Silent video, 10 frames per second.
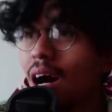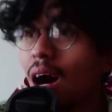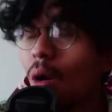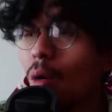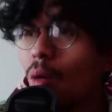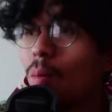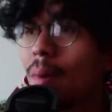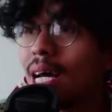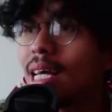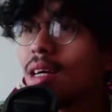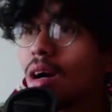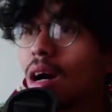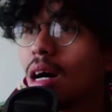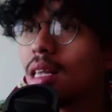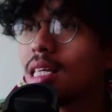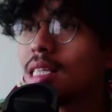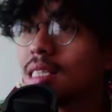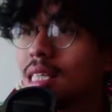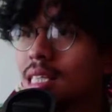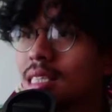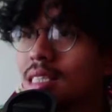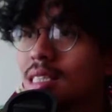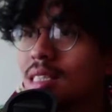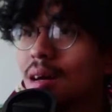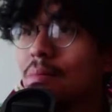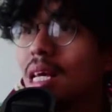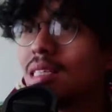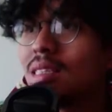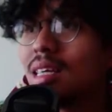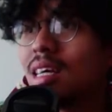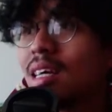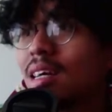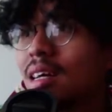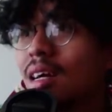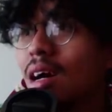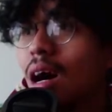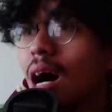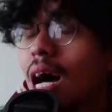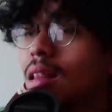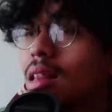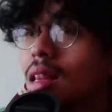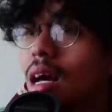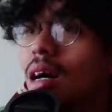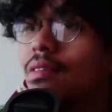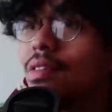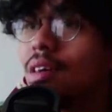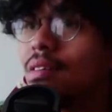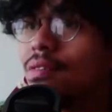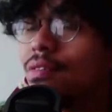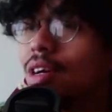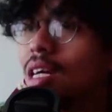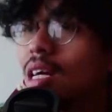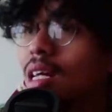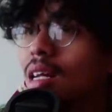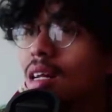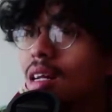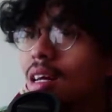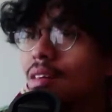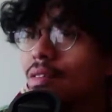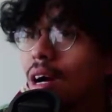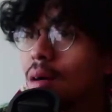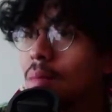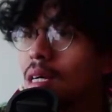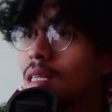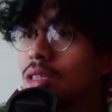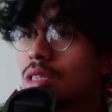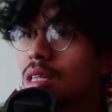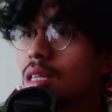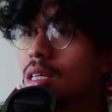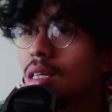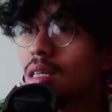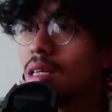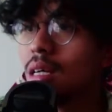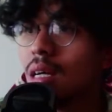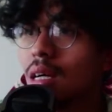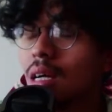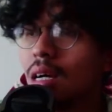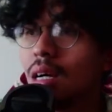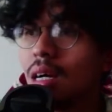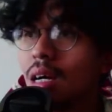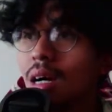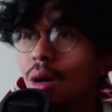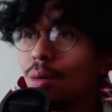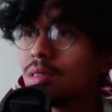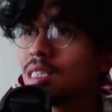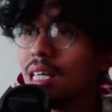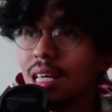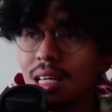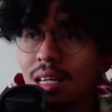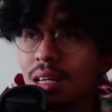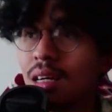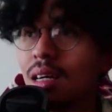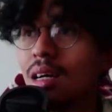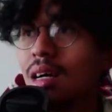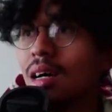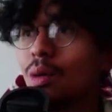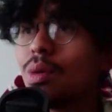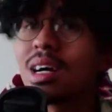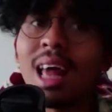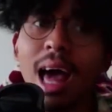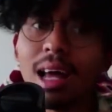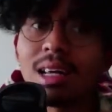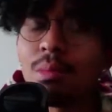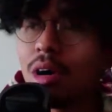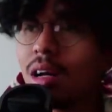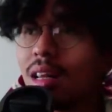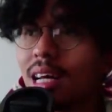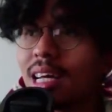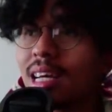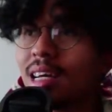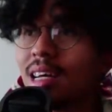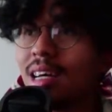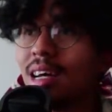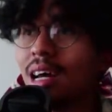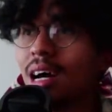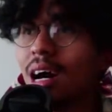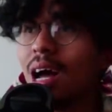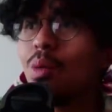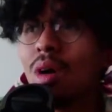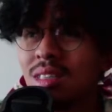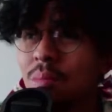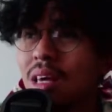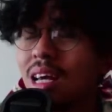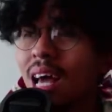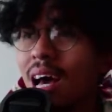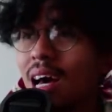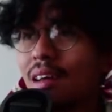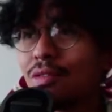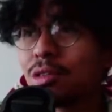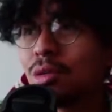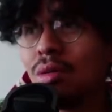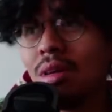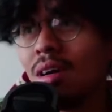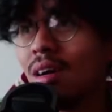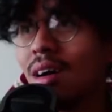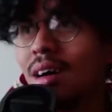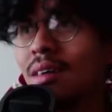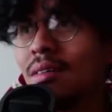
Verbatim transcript: Oh my god, this is amazing. I love the freaking environment, the whole scene. We're a cat, come on, like... I want to be a cat for so long.